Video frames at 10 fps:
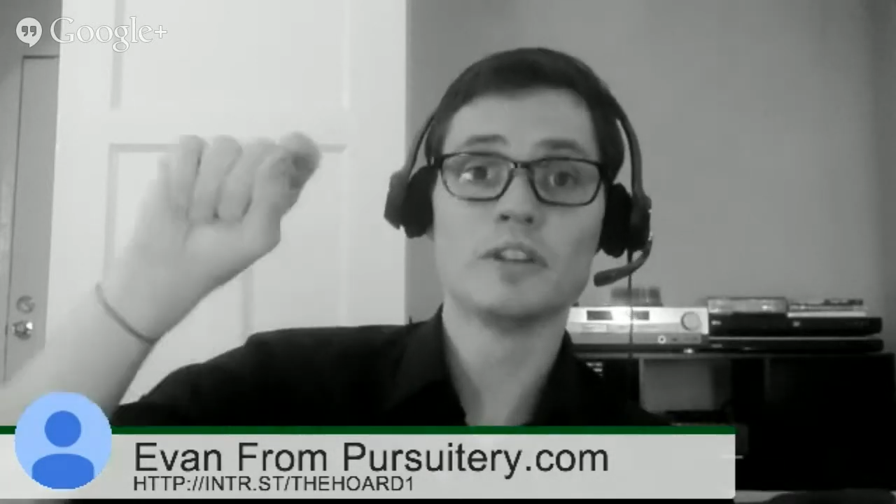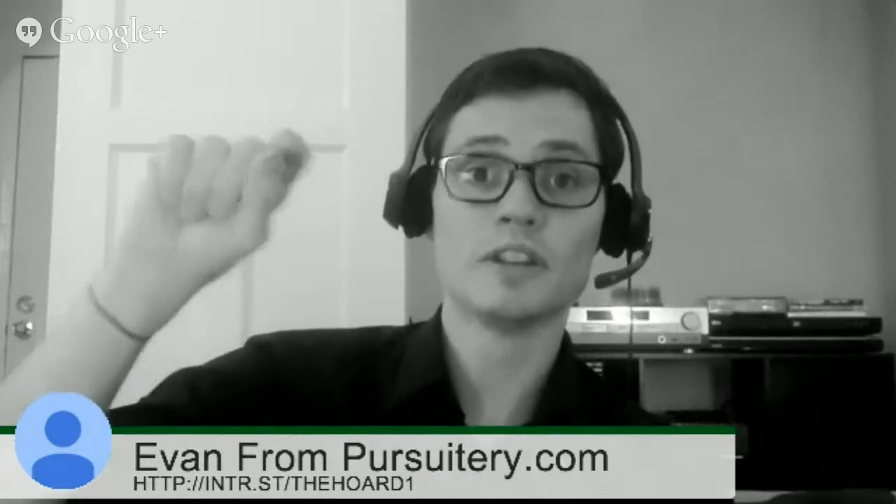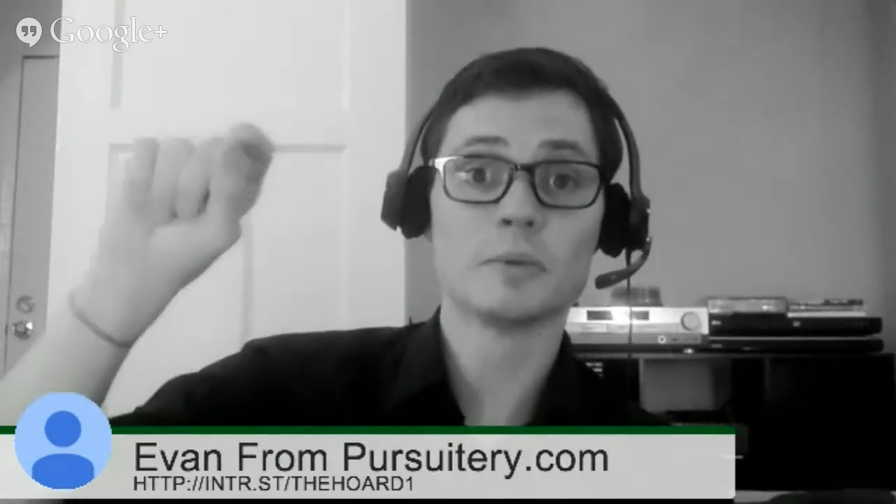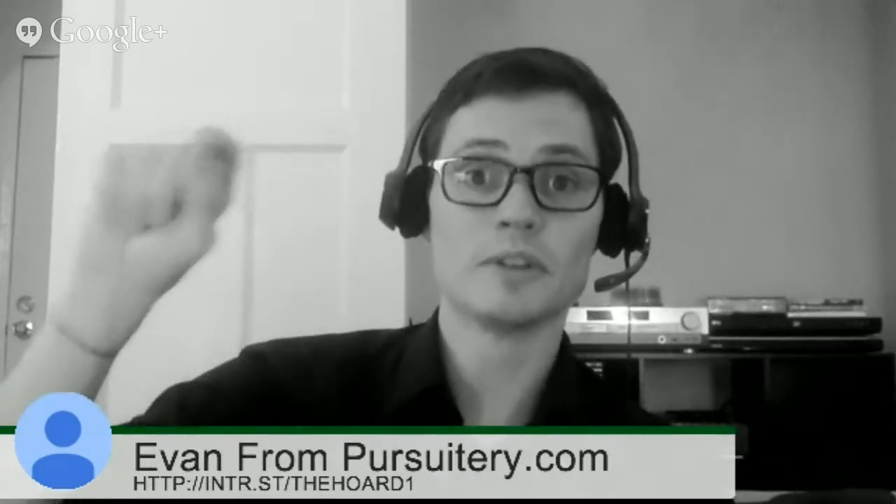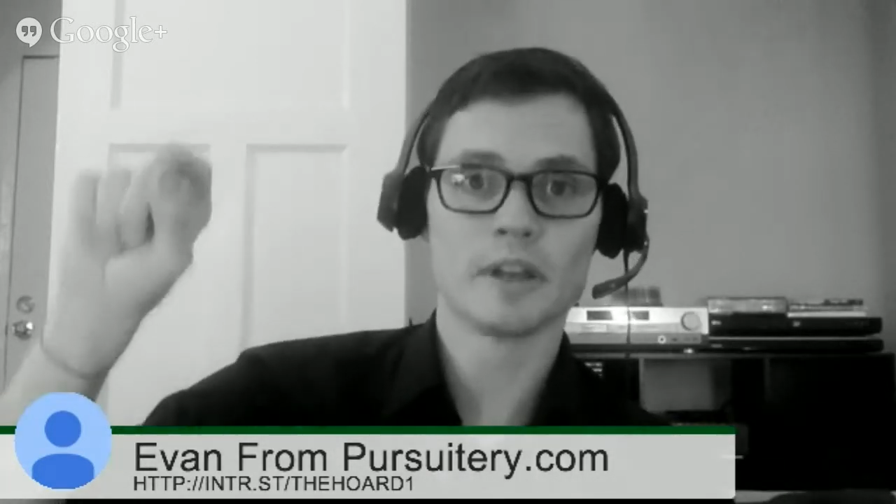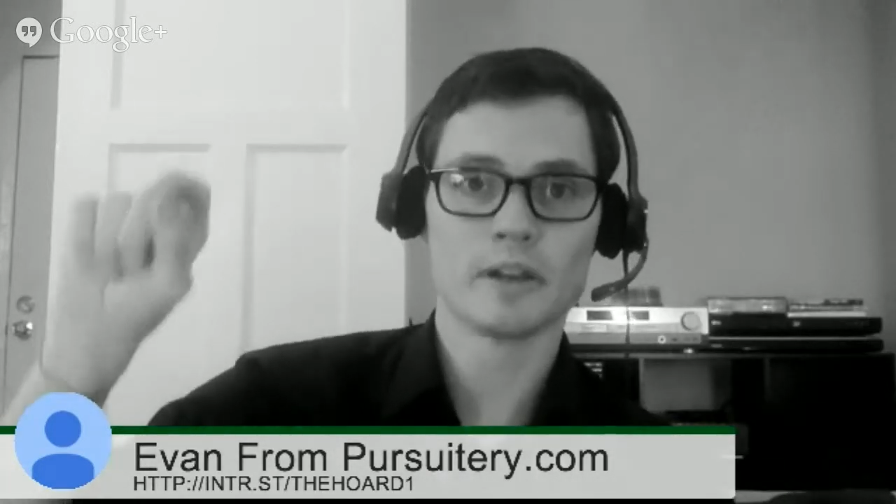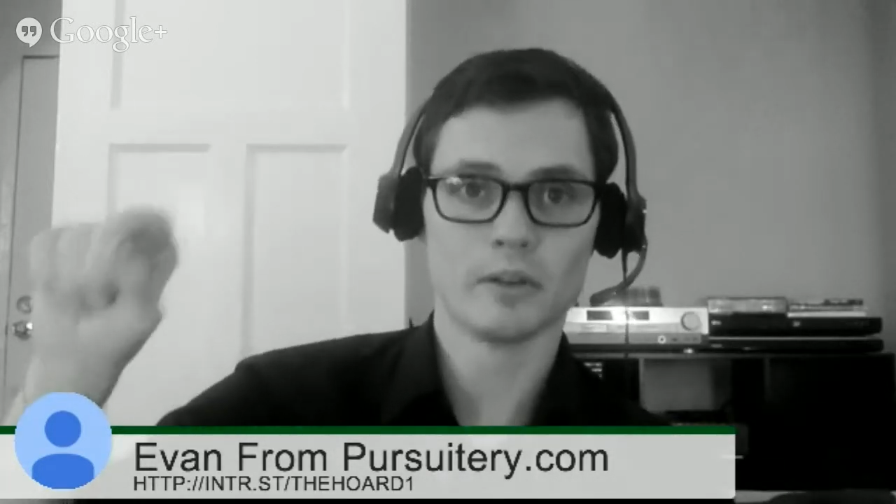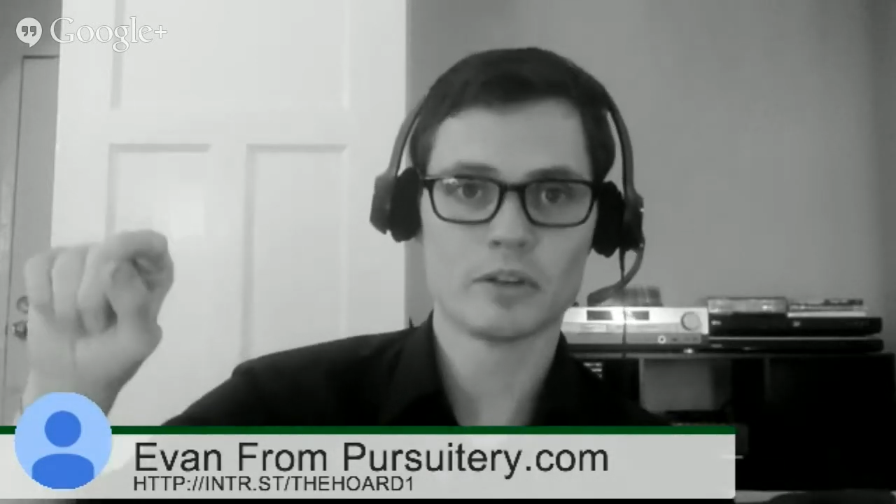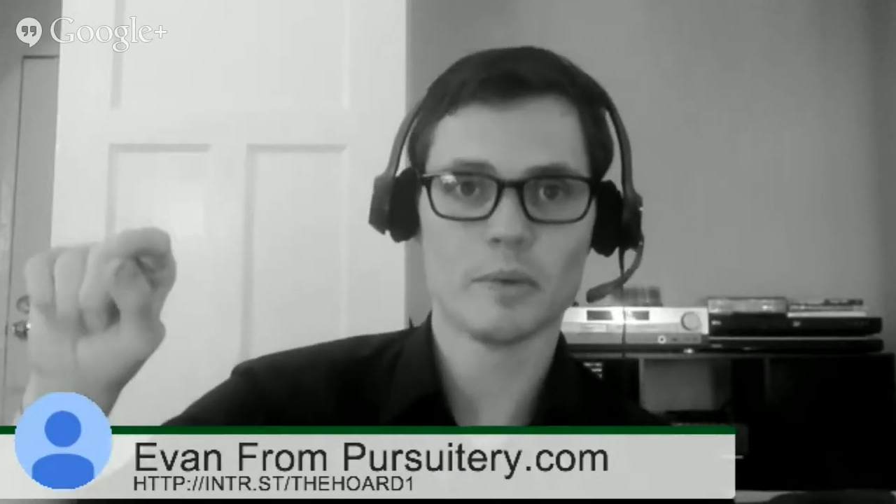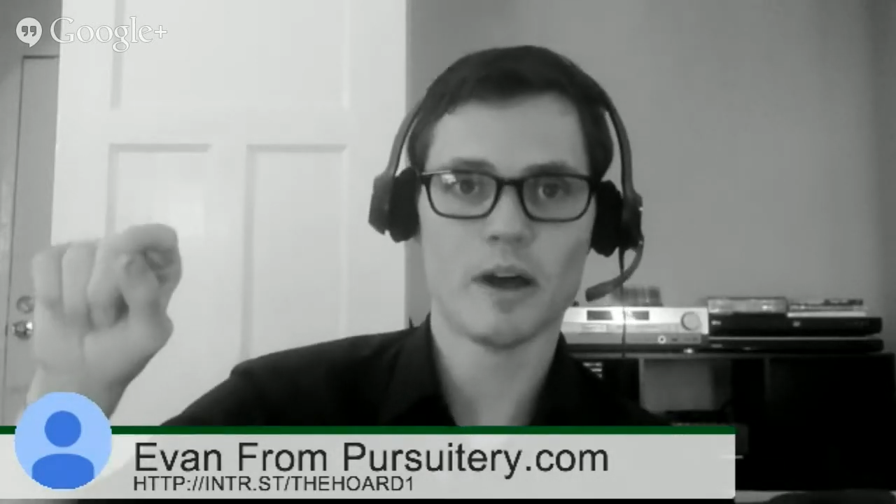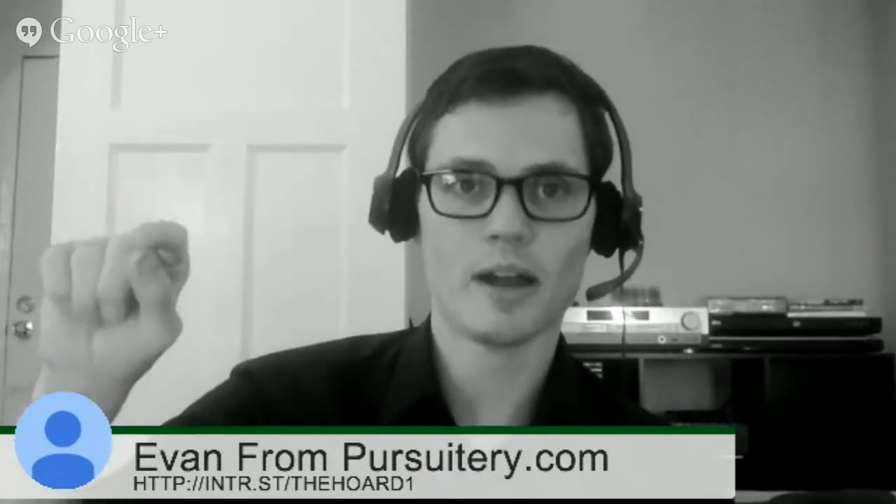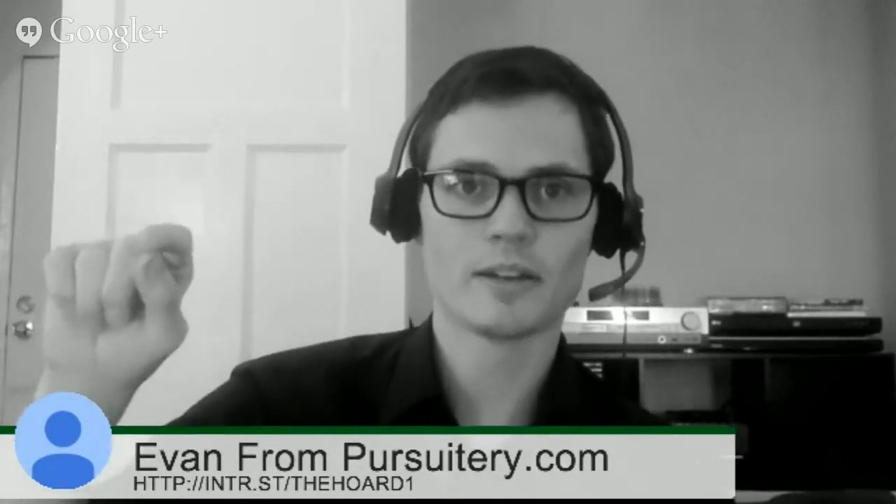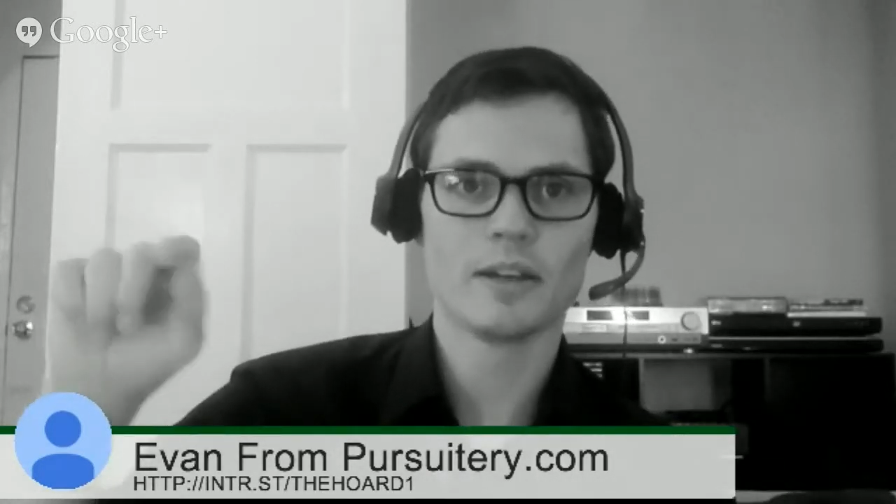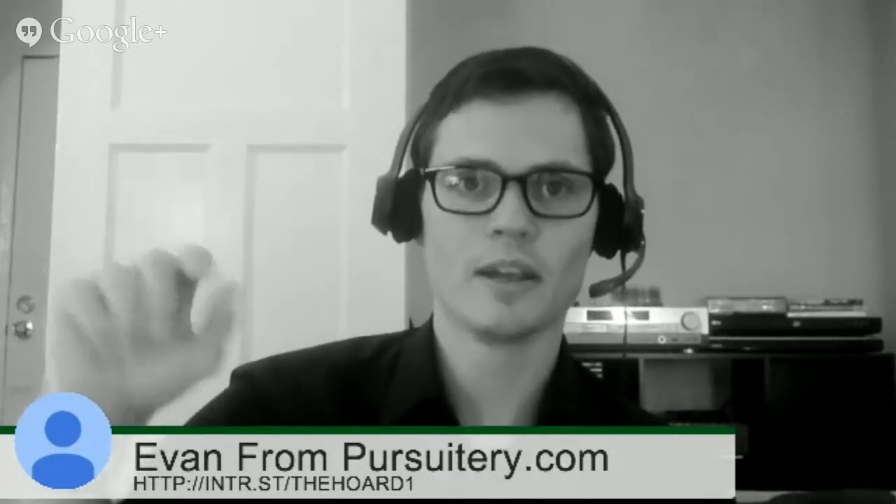to this particular spot.